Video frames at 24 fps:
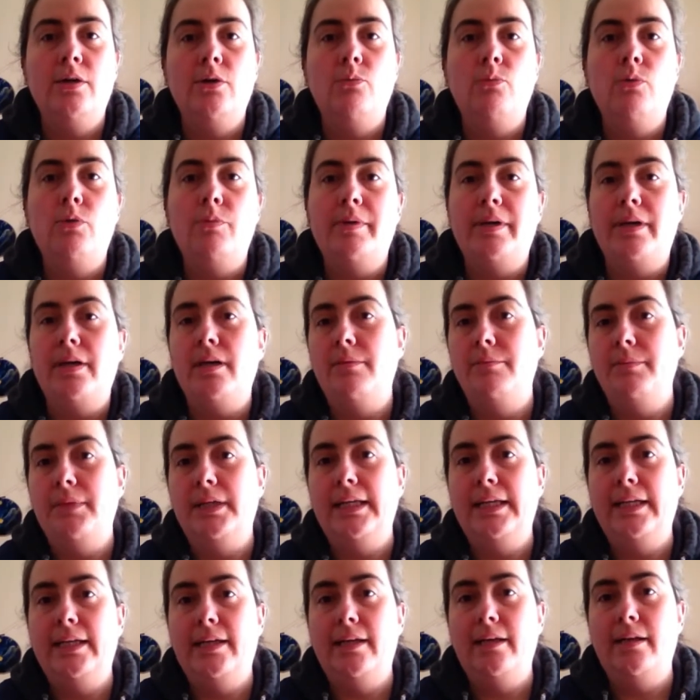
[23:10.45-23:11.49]
will become
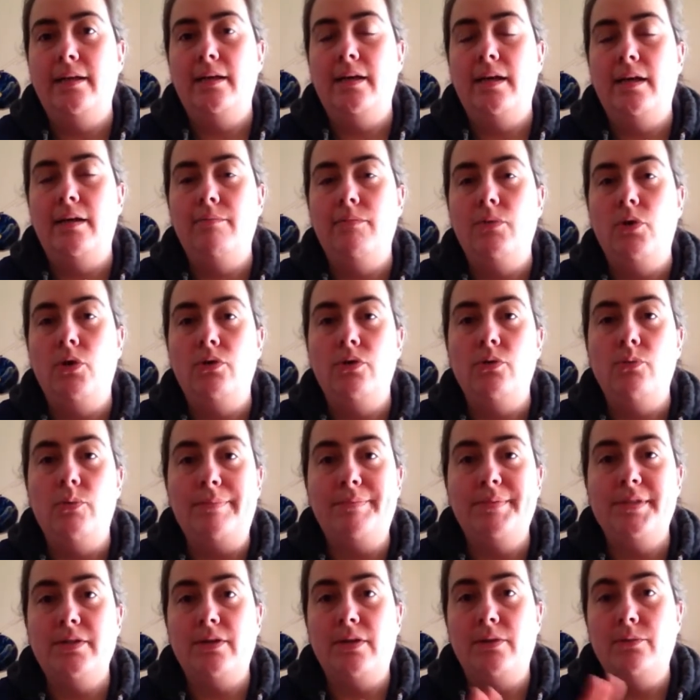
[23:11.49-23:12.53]
clear on the
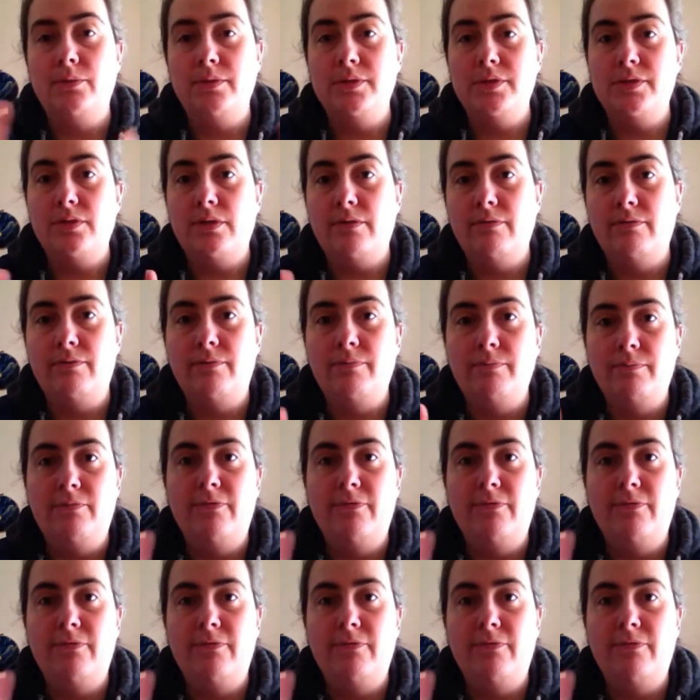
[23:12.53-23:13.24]
website once I've